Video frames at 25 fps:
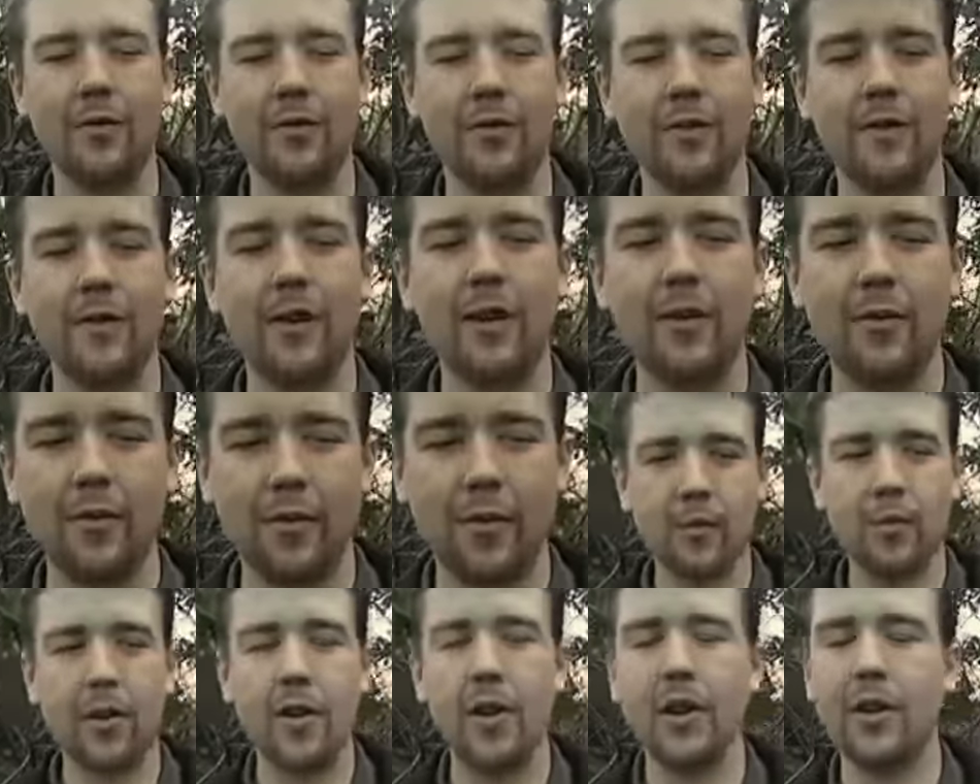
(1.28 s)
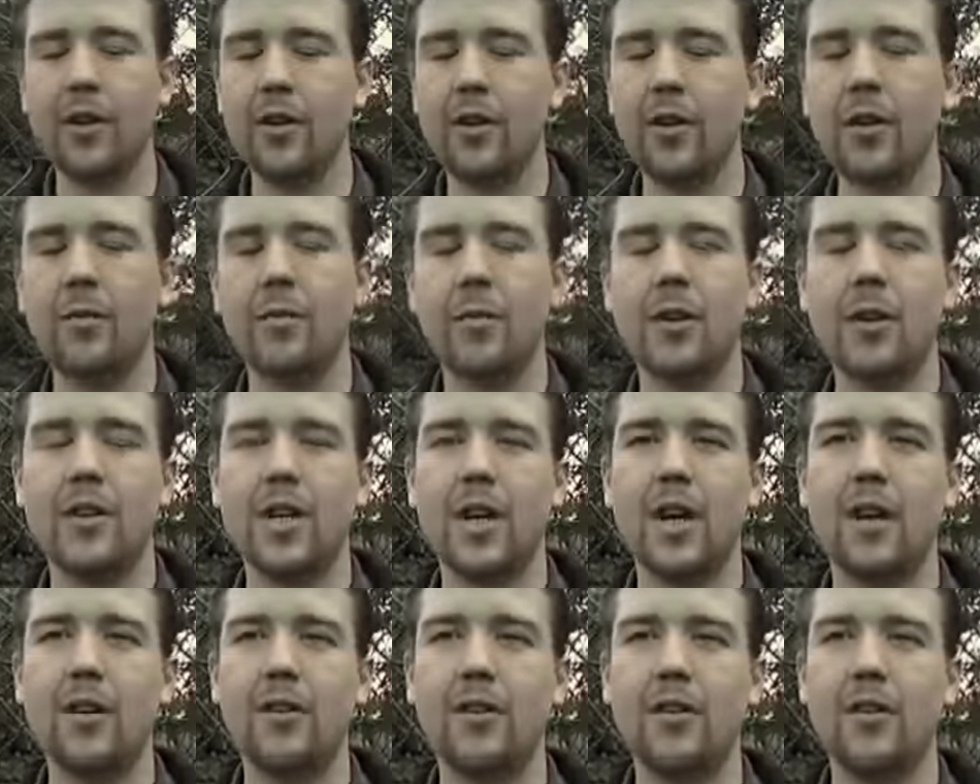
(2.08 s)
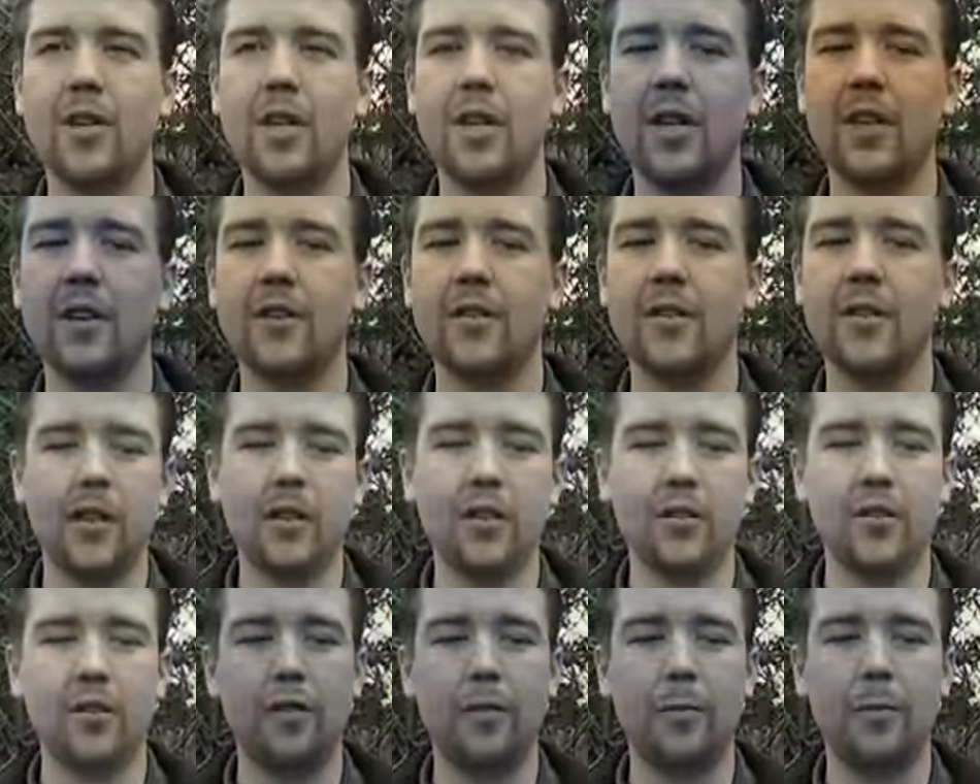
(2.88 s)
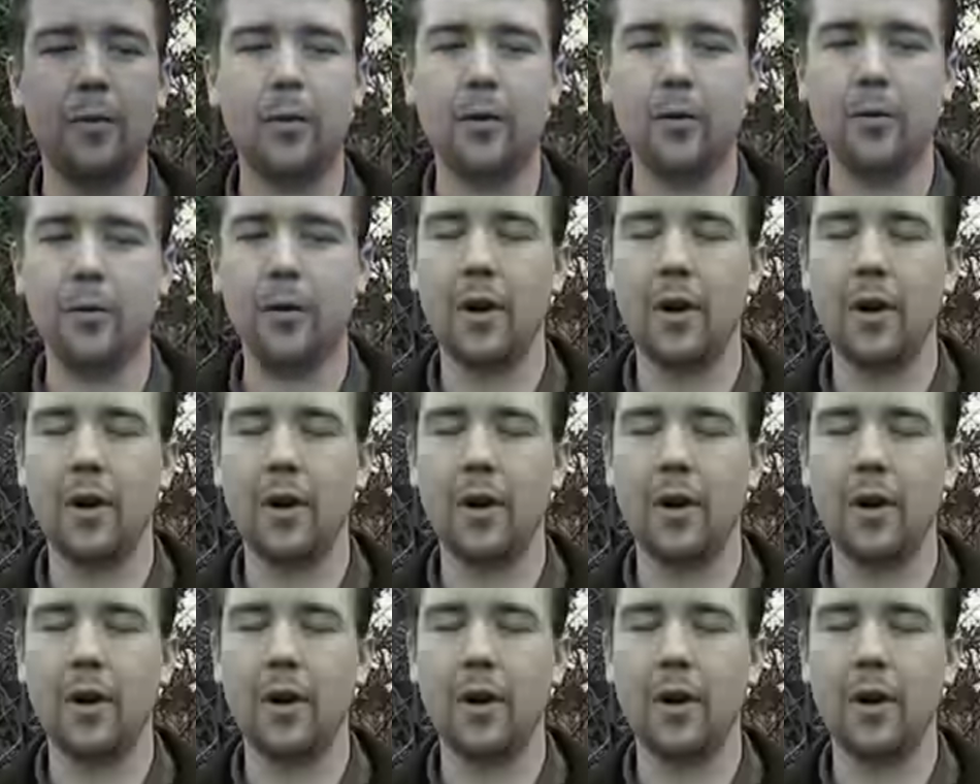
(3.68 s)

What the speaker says: was quite good in my childhood years. Got to the point